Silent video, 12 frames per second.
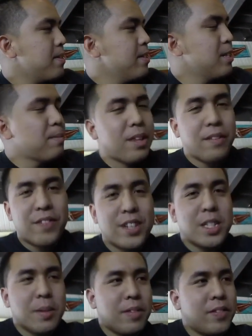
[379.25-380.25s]
It'll be the
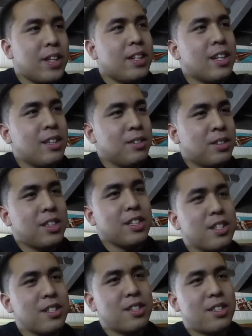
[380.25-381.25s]
first time I've eaten at
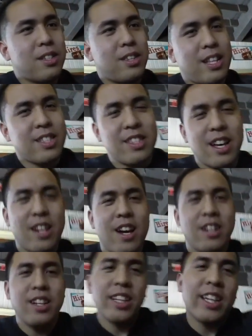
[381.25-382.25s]
Lucille's that's not
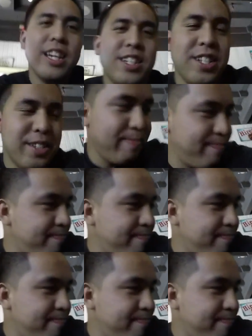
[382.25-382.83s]
on an occasion.